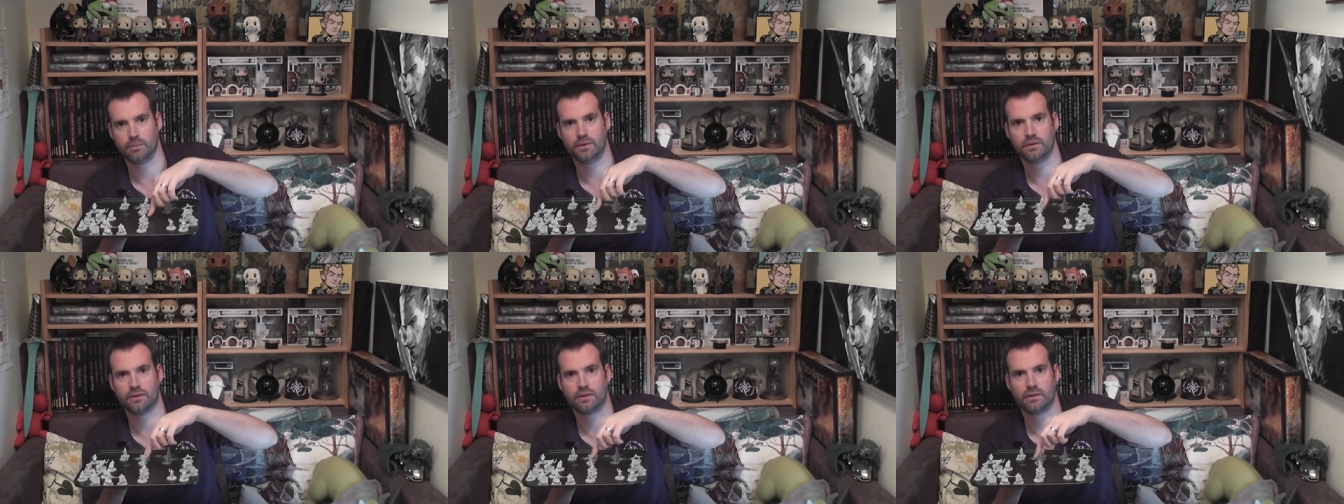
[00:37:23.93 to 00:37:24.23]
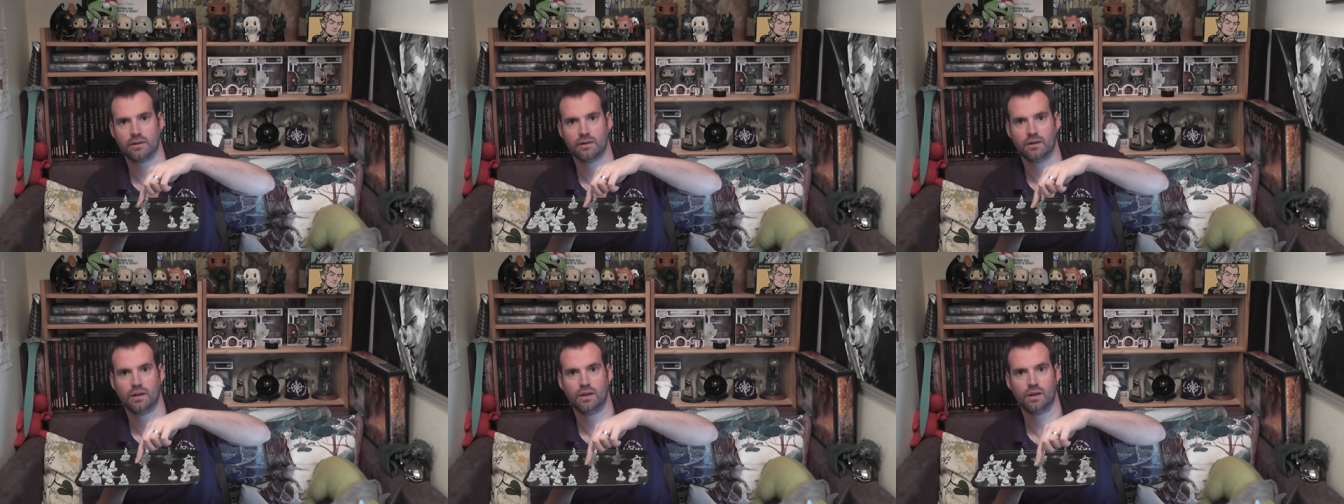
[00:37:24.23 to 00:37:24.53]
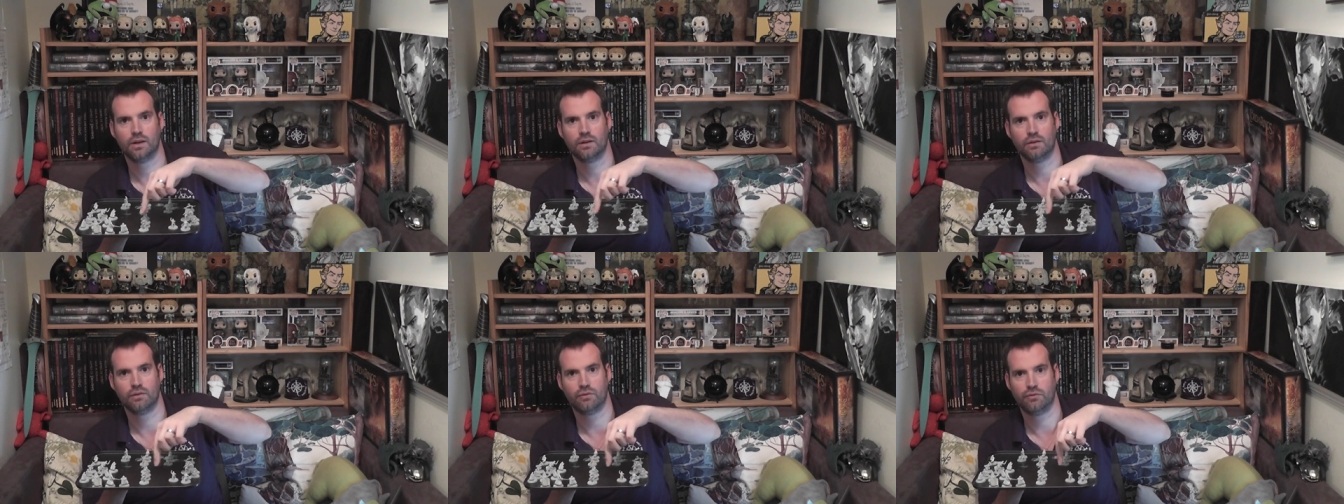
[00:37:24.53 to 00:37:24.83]
but there's kind of
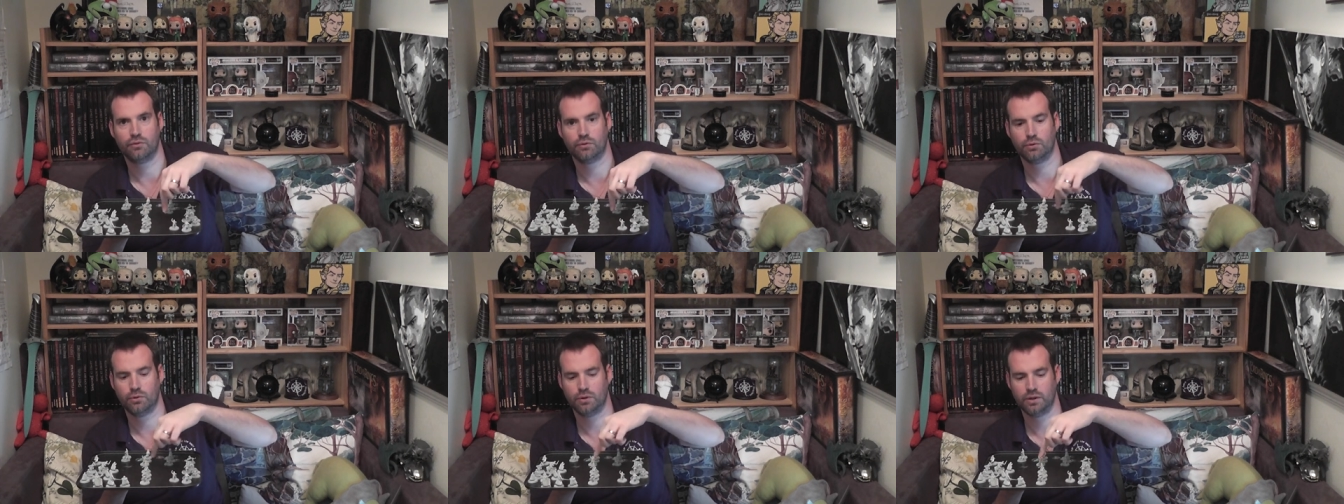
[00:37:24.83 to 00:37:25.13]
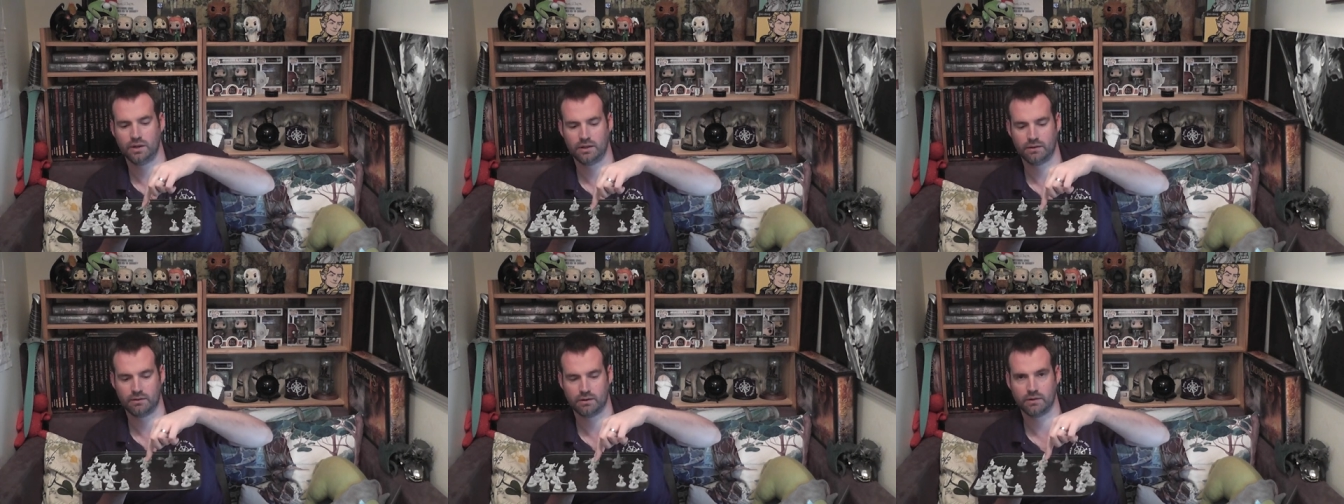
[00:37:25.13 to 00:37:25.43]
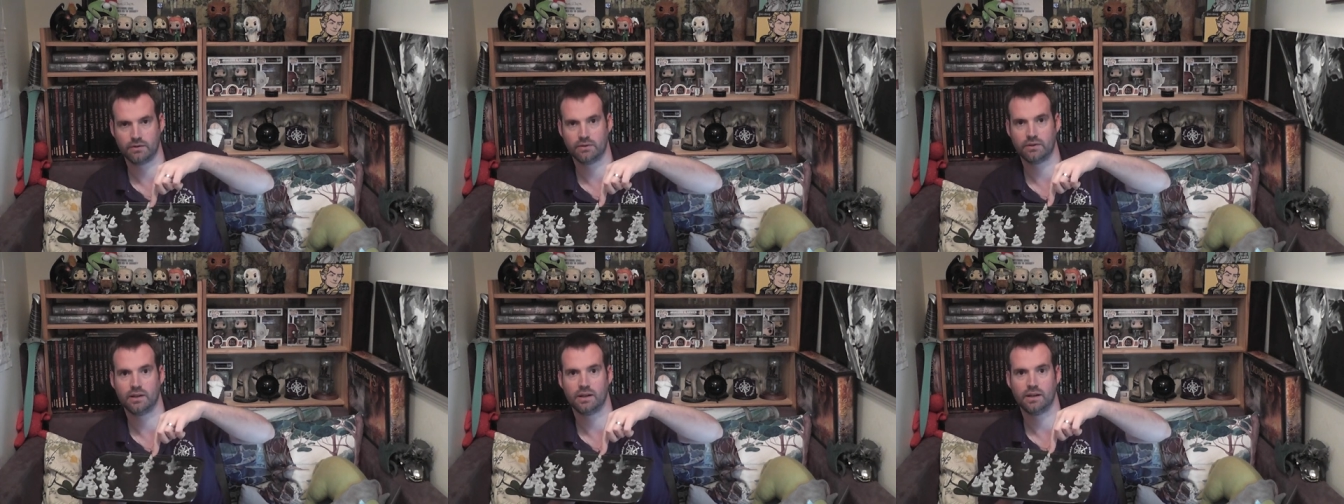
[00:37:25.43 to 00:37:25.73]
four
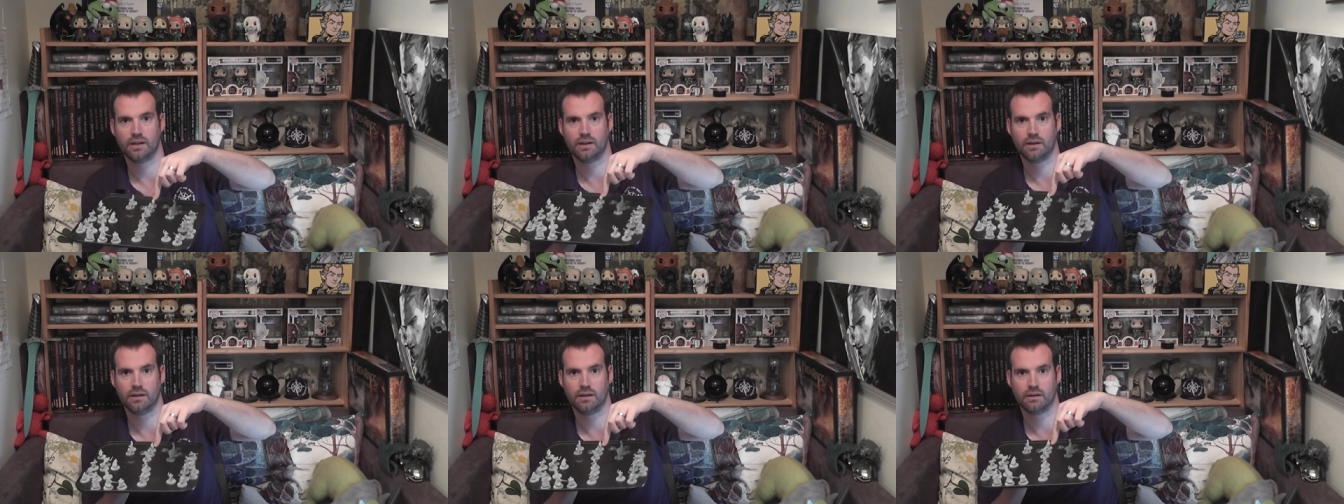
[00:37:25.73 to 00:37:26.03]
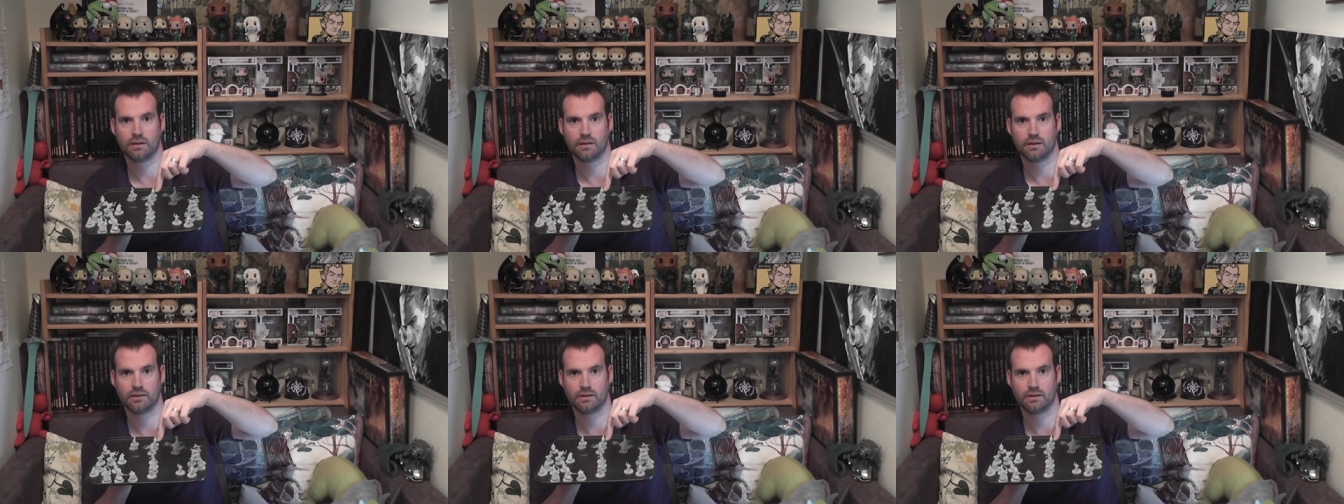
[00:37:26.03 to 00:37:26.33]
heroes here,